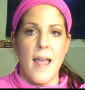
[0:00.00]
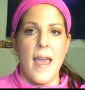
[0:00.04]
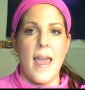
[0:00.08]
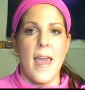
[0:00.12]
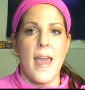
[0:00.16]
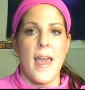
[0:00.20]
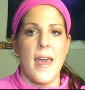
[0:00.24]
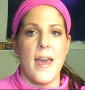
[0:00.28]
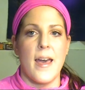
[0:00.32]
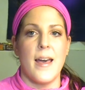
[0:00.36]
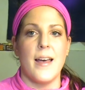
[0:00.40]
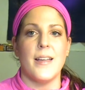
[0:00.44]

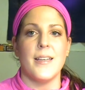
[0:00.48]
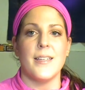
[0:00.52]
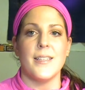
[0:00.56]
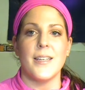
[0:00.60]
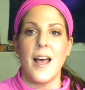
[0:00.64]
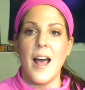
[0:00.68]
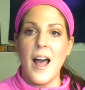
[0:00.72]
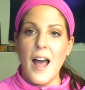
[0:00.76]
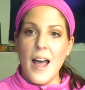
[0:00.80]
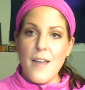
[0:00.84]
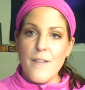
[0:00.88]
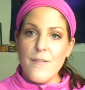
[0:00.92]
and
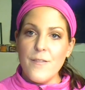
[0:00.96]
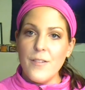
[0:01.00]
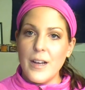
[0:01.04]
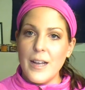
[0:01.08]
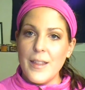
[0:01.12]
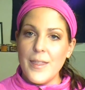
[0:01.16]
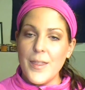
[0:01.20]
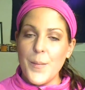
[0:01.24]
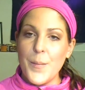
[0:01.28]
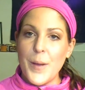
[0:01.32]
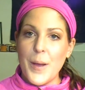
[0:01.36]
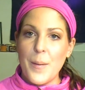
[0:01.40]
I
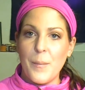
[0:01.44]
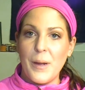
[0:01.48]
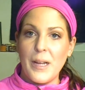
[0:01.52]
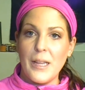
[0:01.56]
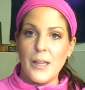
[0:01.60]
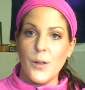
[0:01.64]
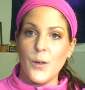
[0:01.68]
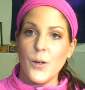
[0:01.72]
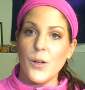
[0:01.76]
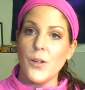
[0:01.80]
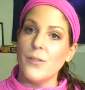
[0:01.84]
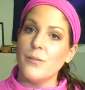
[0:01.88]
find them at my
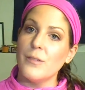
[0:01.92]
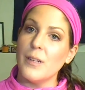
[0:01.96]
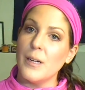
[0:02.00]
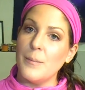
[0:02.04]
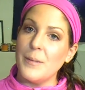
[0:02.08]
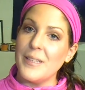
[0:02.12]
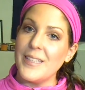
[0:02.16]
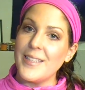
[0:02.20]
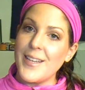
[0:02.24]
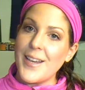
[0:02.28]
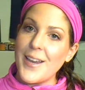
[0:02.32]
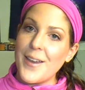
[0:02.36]
local
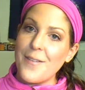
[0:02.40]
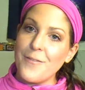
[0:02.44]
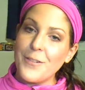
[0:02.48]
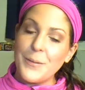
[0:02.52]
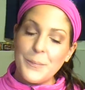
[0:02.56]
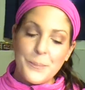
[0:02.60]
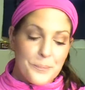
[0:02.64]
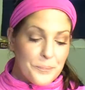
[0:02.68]
pharmacy.